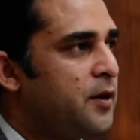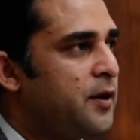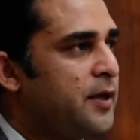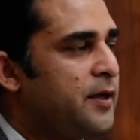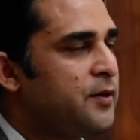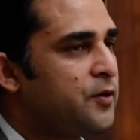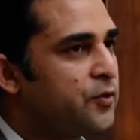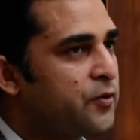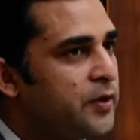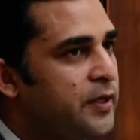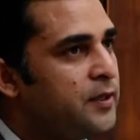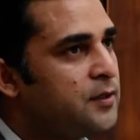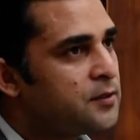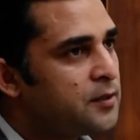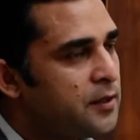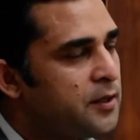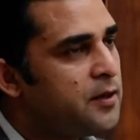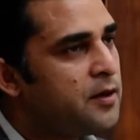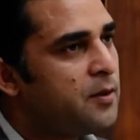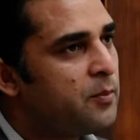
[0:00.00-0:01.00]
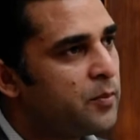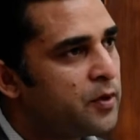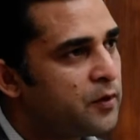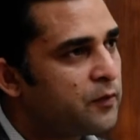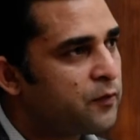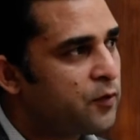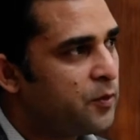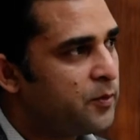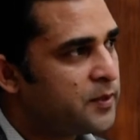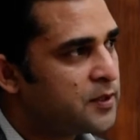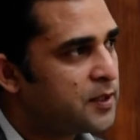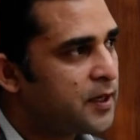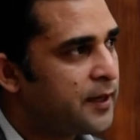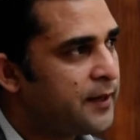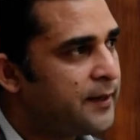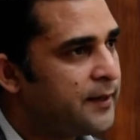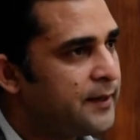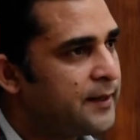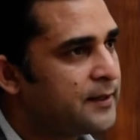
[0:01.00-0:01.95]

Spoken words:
increase in number of homicide